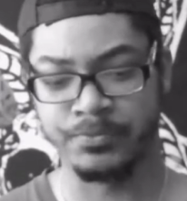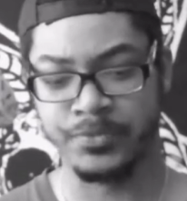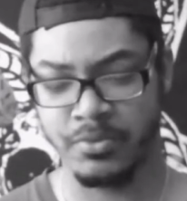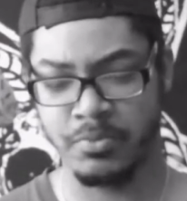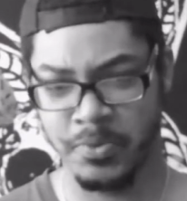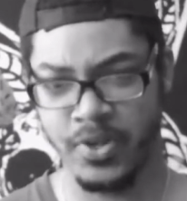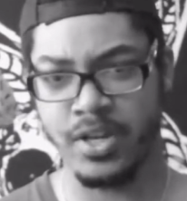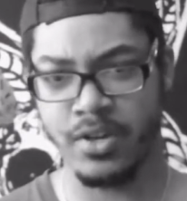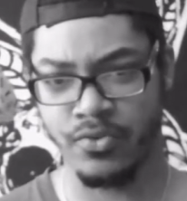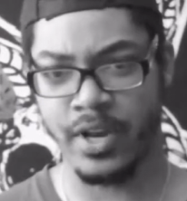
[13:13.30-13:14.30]
It's
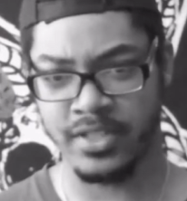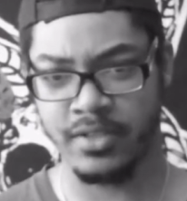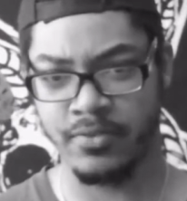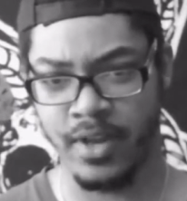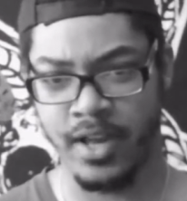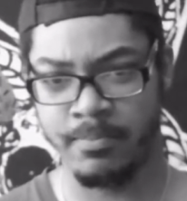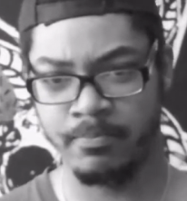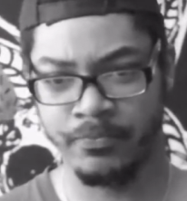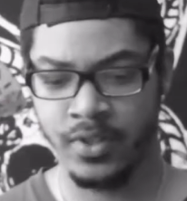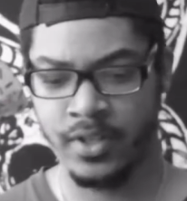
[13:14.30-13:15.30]
pretty aggressive. Like
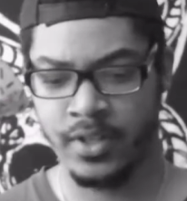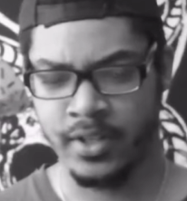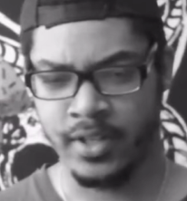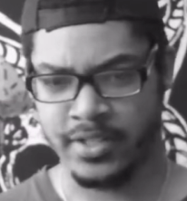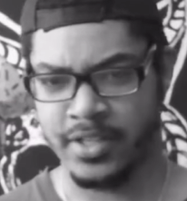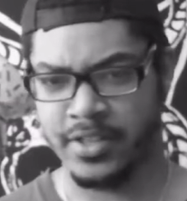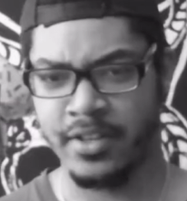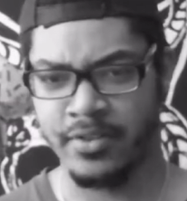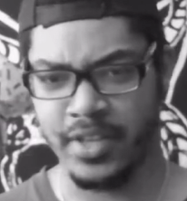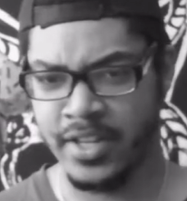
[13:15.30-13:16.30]
I said,
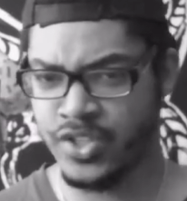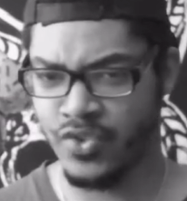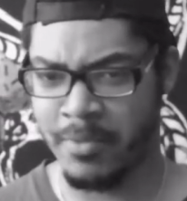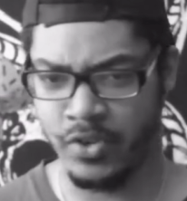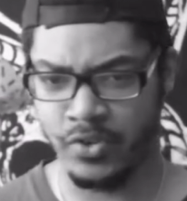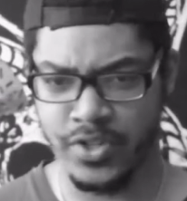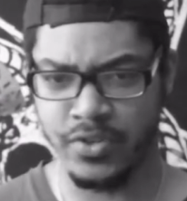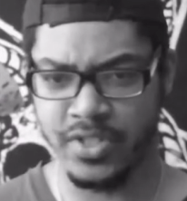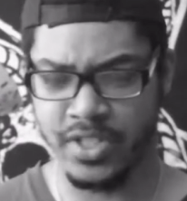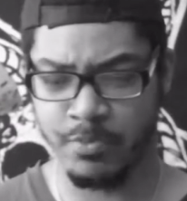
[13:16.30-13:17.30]
the instrumental
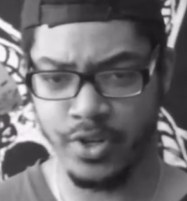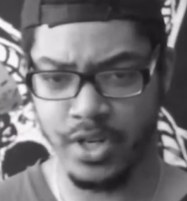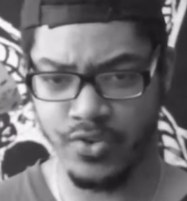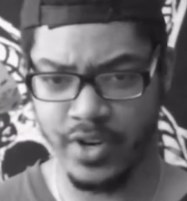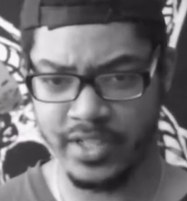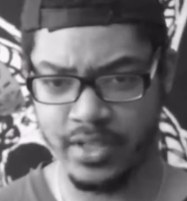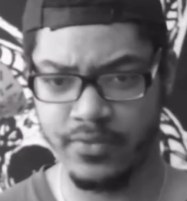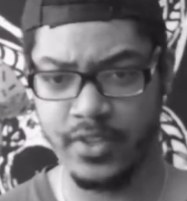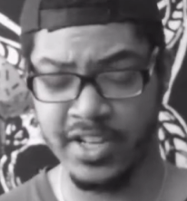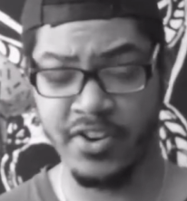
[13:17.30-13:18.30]
use is pretty
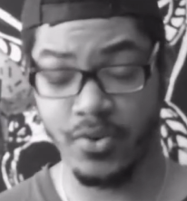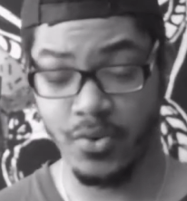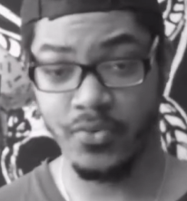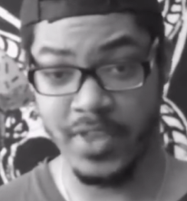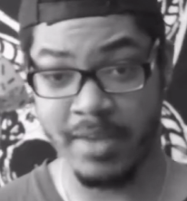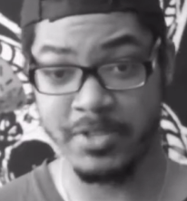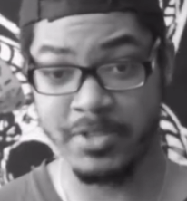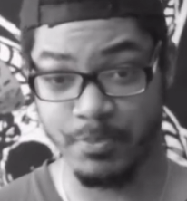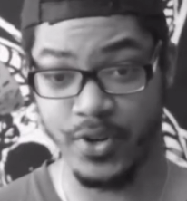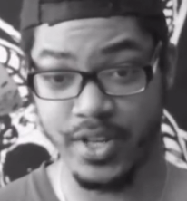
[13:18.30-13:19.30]
aggressive. The lyrical theme is
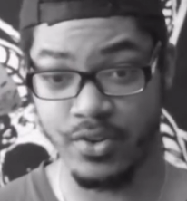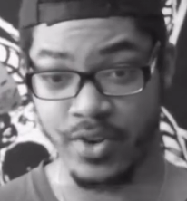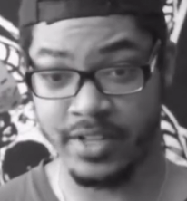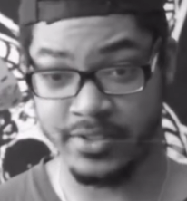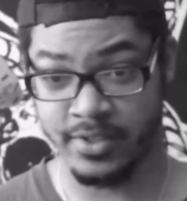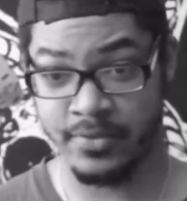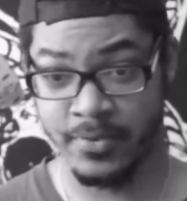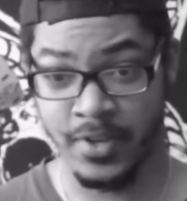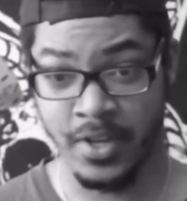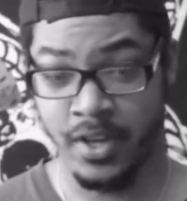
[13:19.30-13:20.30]
pretty aggressive.
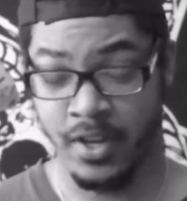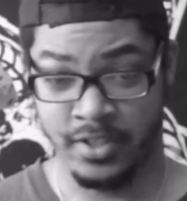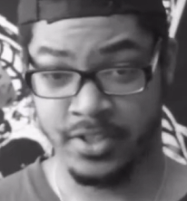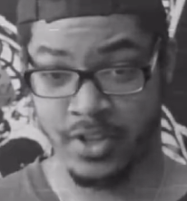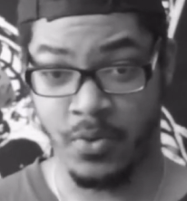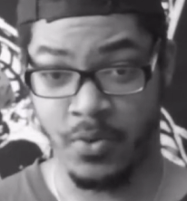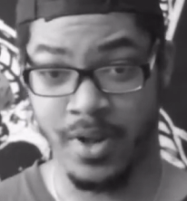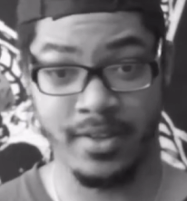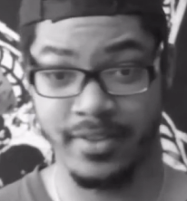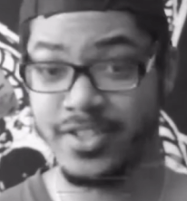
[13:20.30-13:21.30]
So,
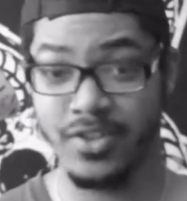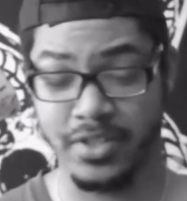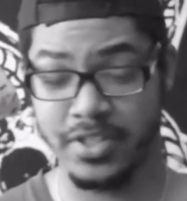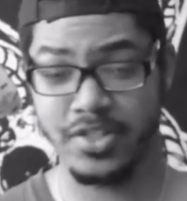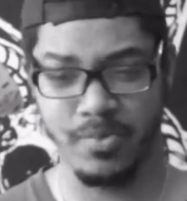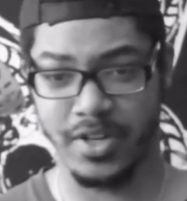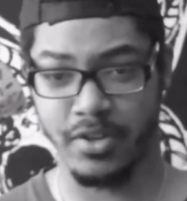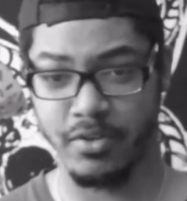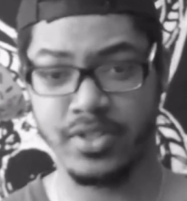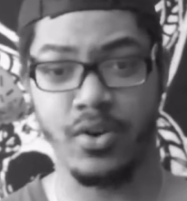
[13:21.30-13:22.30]
this is one of
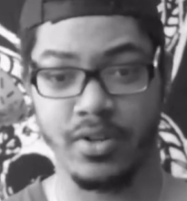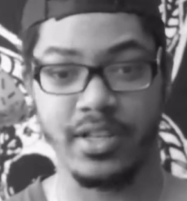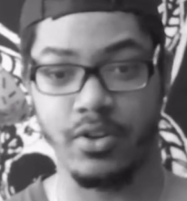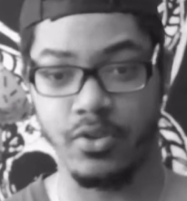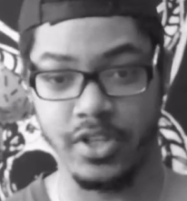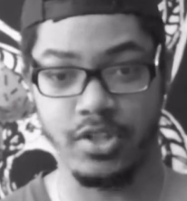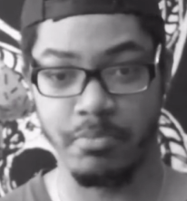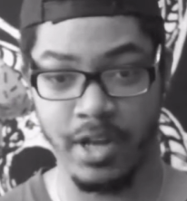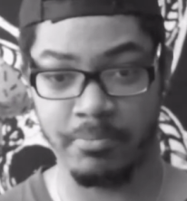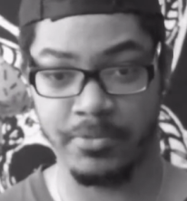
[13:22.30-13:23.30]
those songs that'll get you
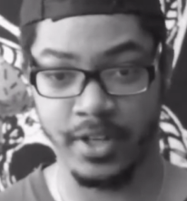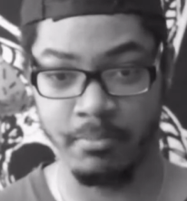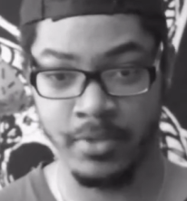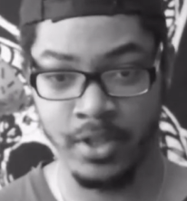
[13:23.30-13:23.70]
pumped up.